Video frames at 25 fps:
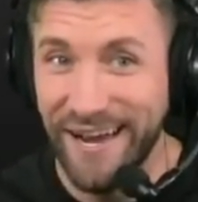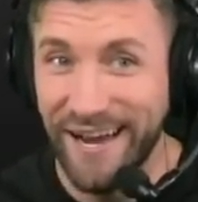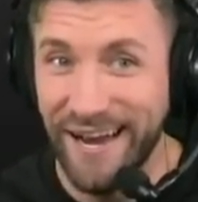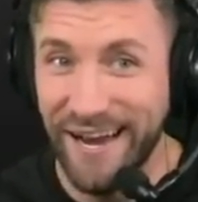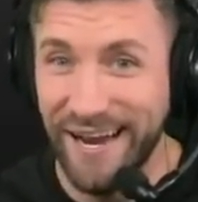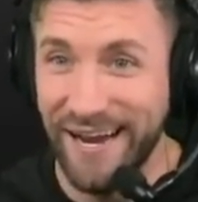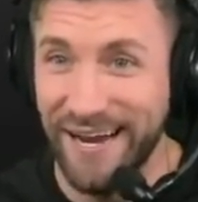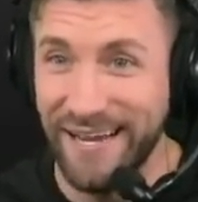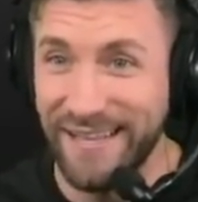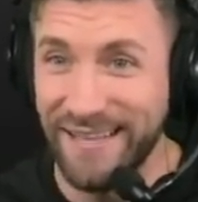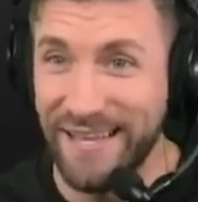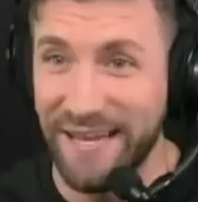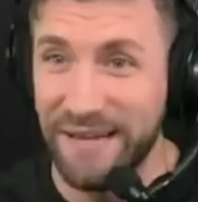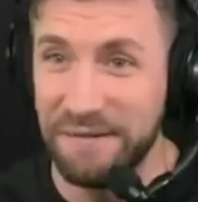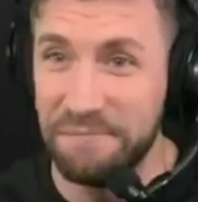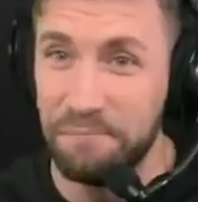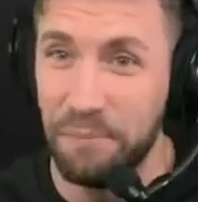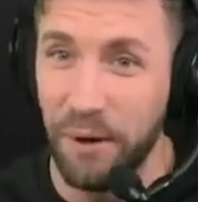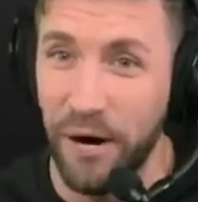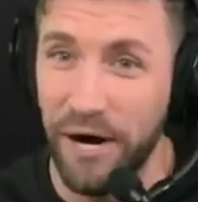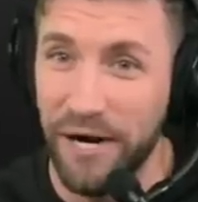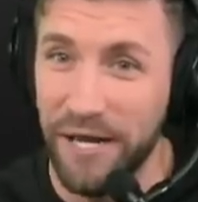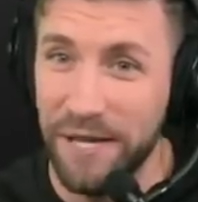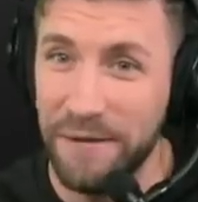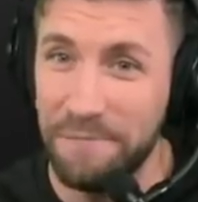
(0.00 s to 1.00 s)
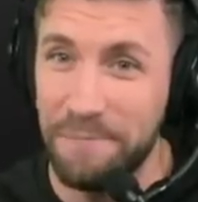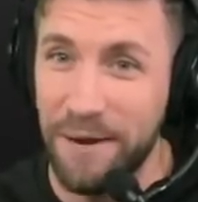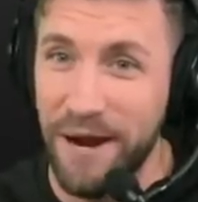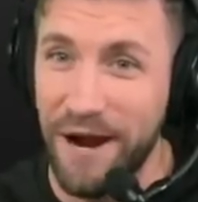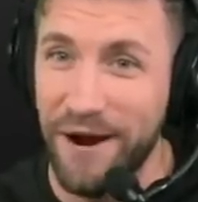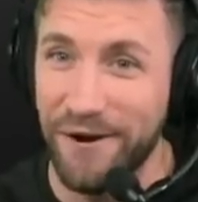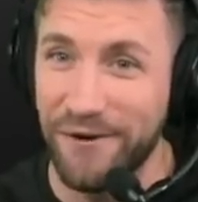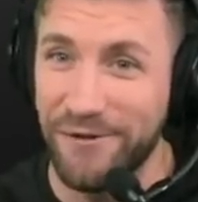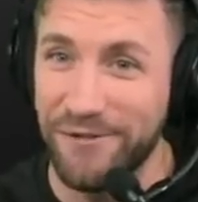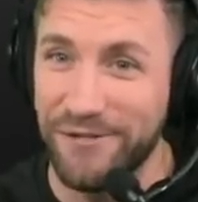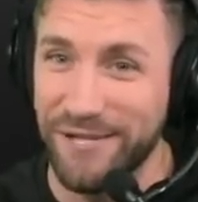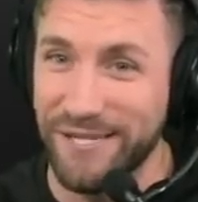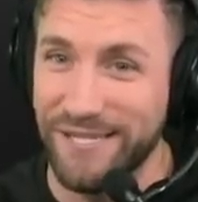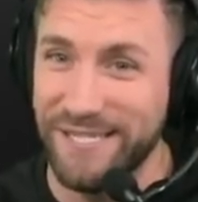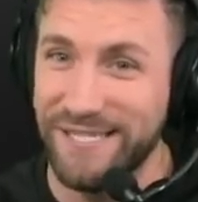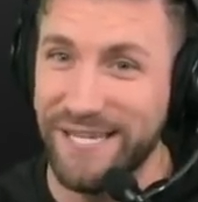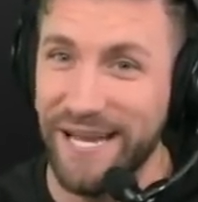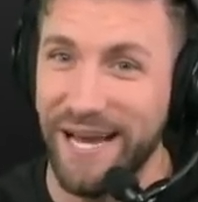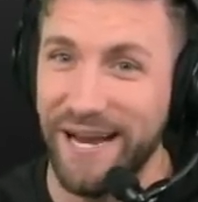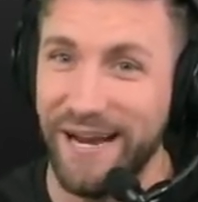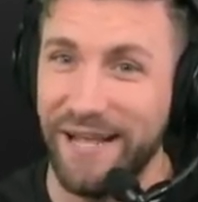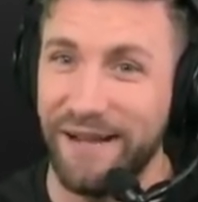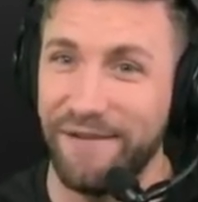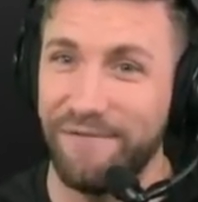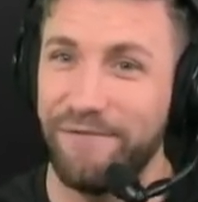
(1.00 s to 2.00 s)
And then Buddy Bear just
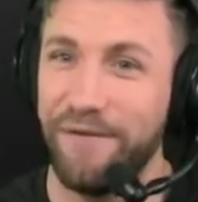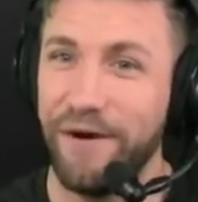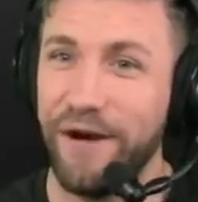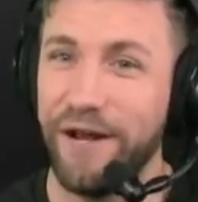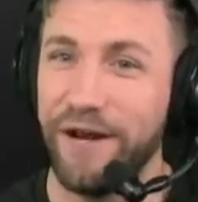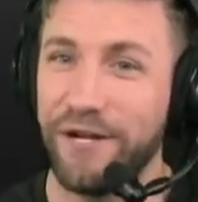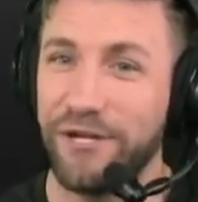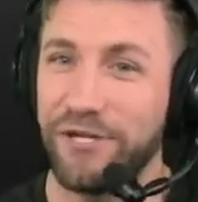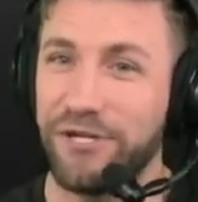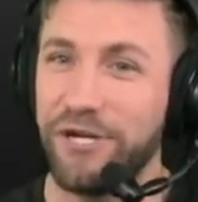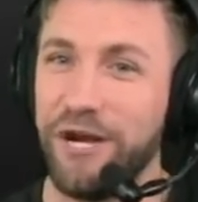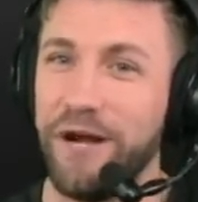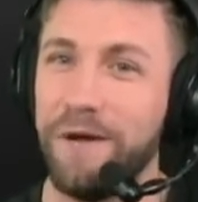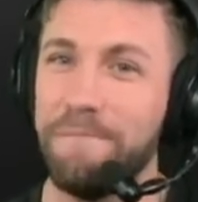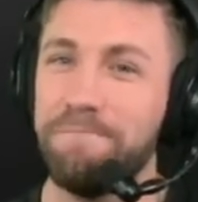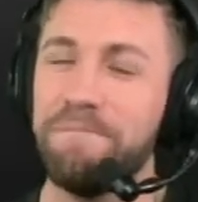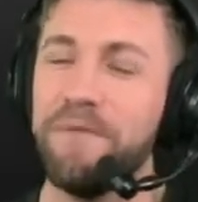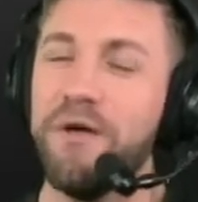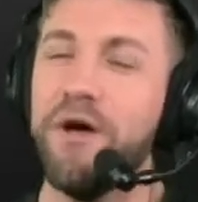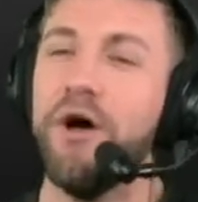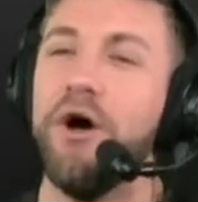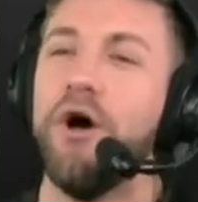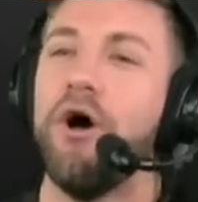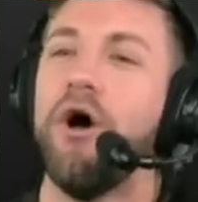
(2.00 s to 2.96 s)
sent in finish it.